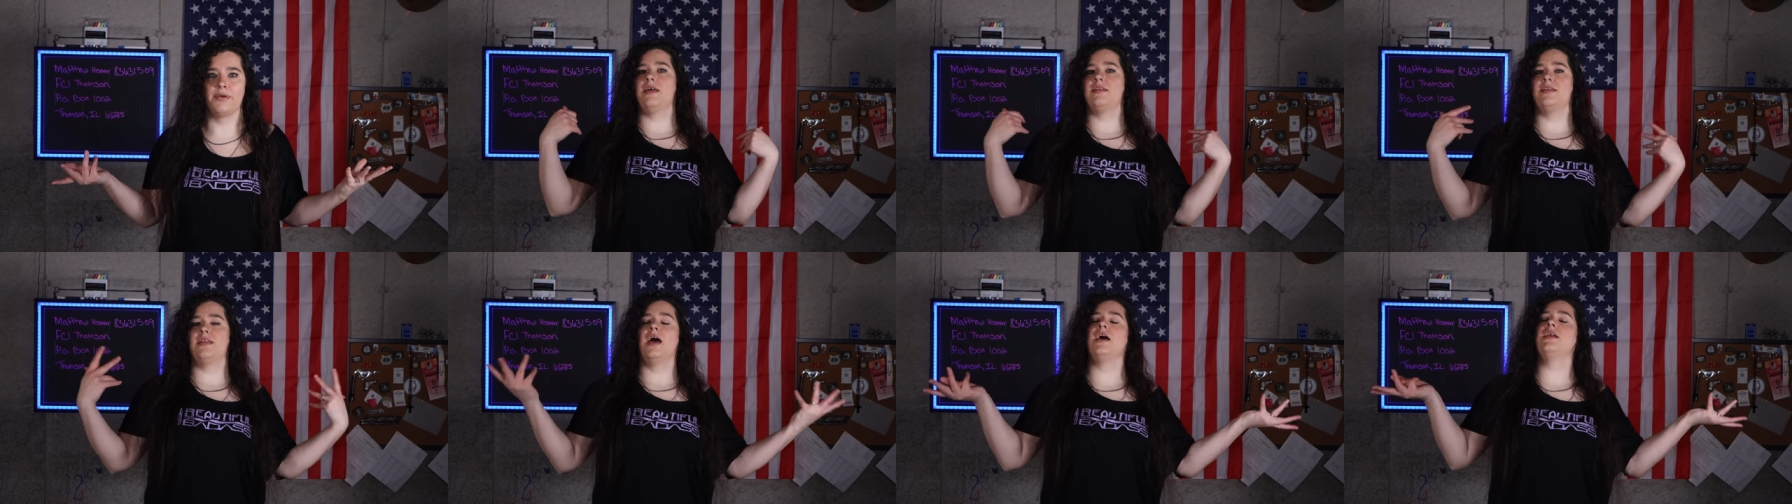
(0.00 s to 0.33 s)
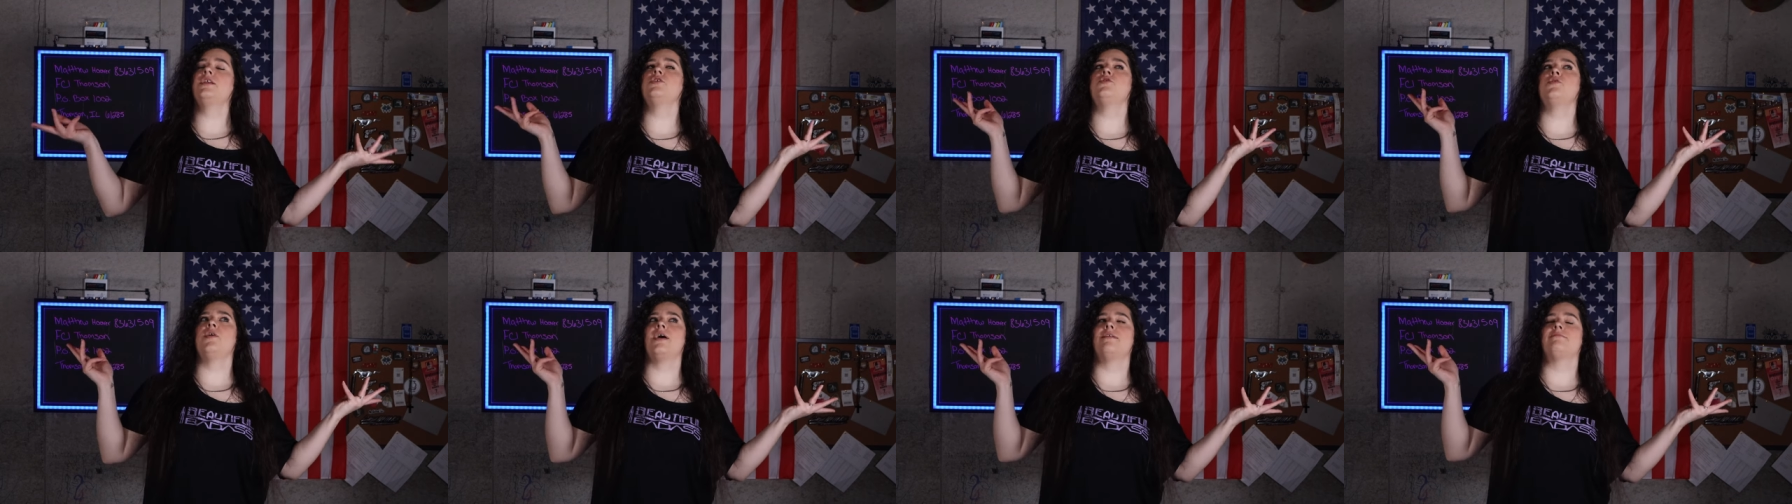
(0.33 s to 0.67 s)
And
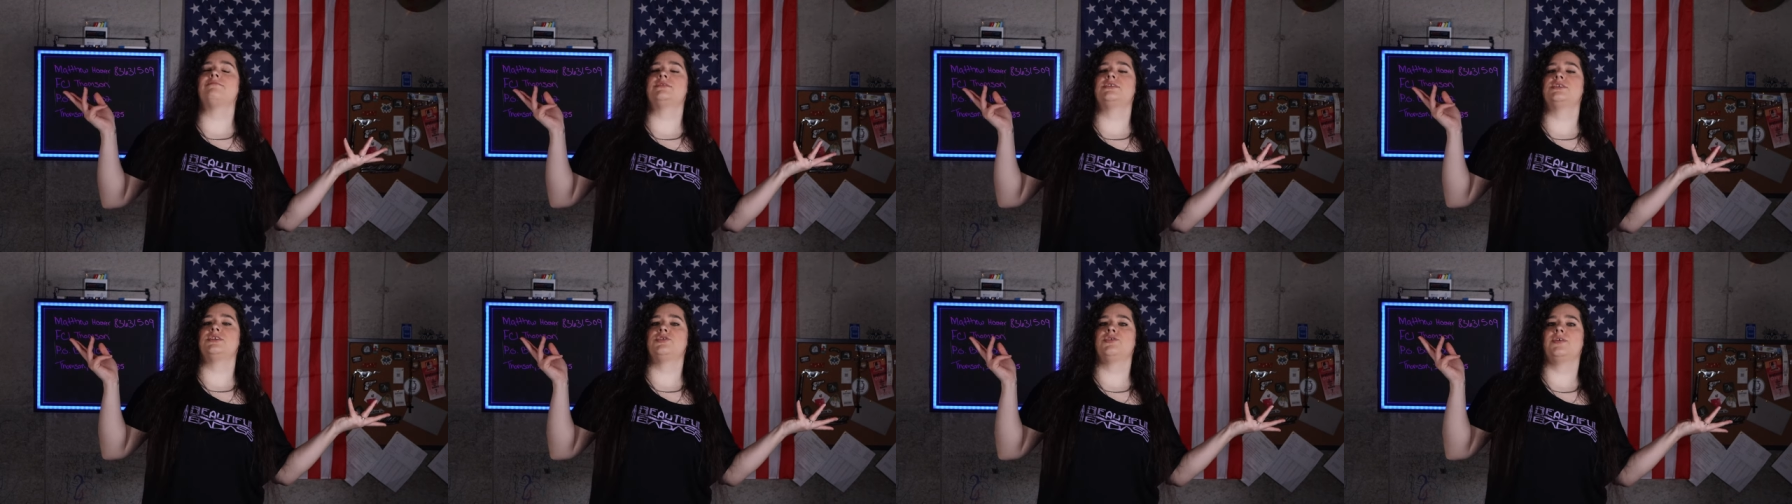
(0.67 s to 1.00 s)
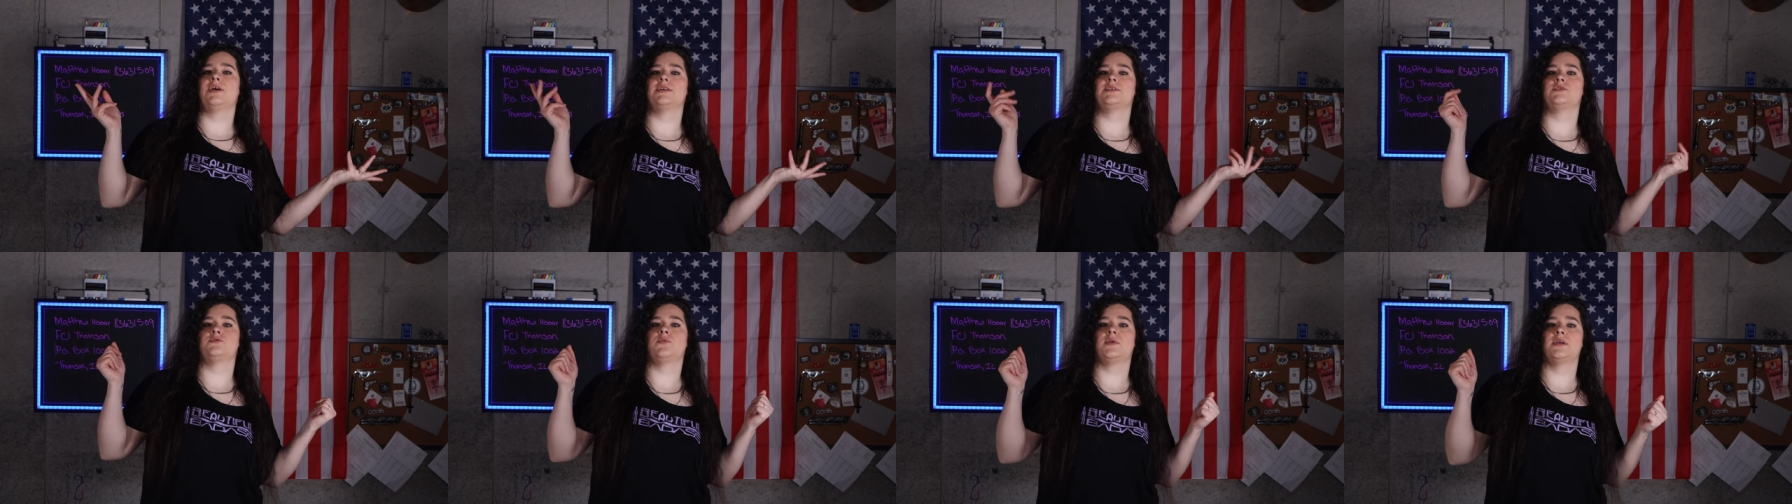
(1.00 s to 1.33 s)
then you have
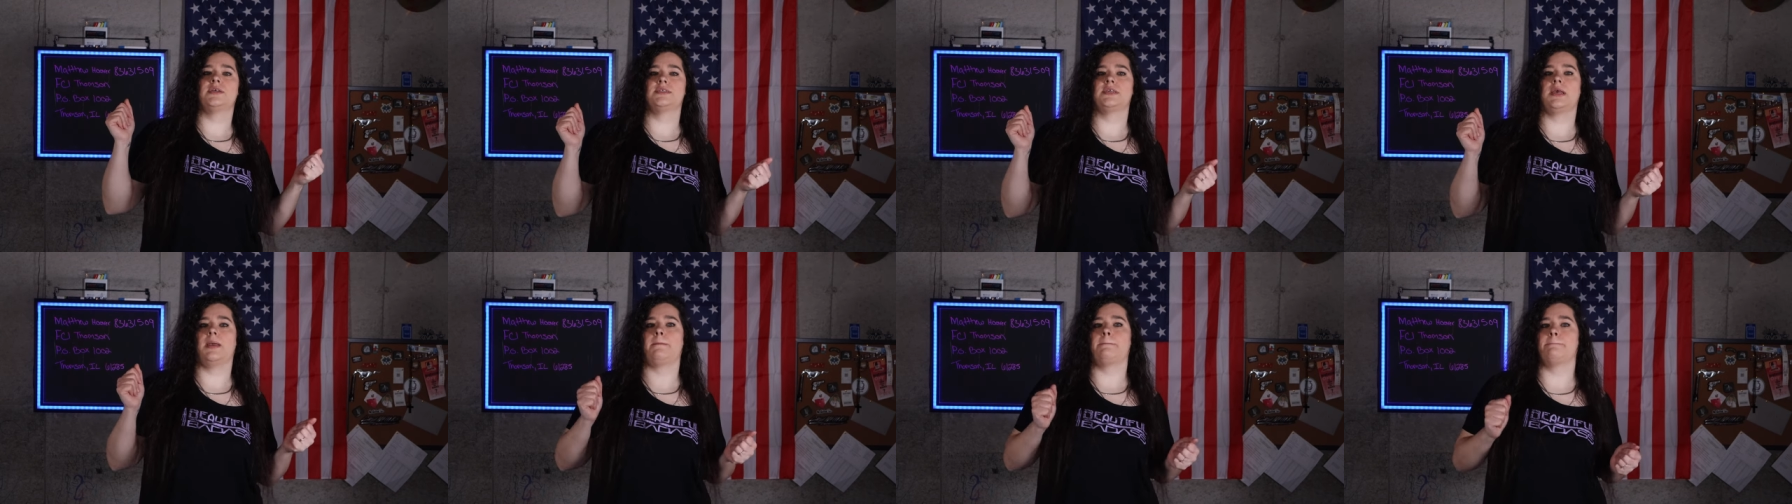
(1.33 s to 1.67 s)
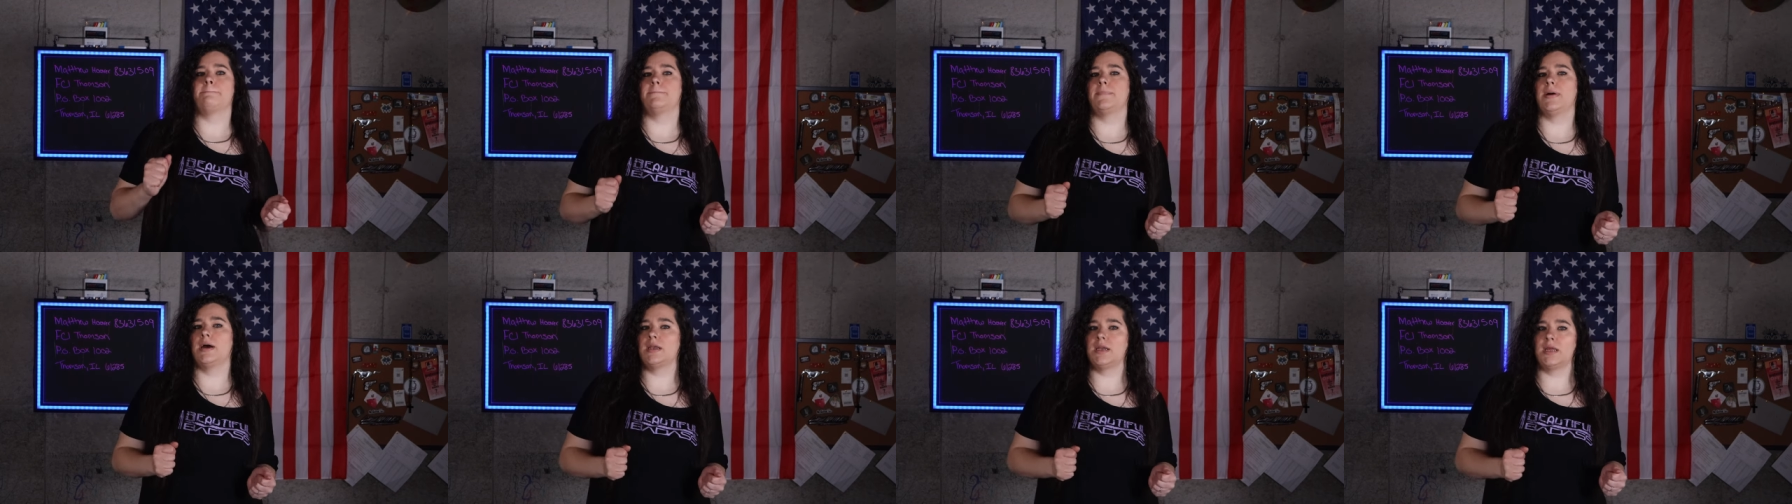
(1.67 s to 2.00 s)
CRS
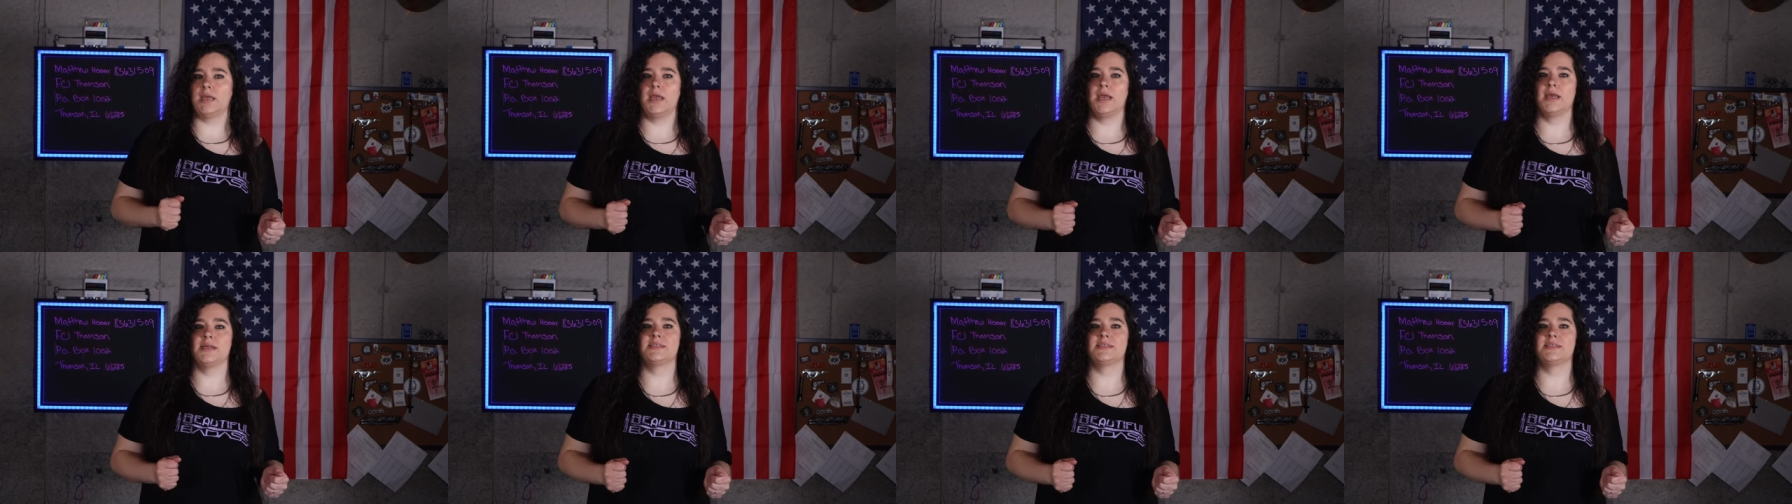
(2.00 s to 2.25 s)
raising money